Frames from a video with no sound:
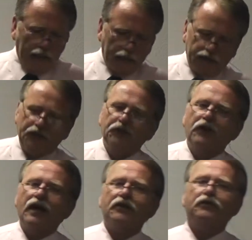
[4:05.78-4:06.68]
Let's
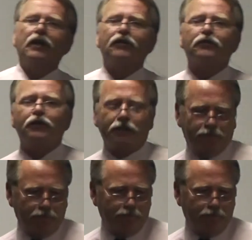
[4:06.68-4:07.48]
define faithful.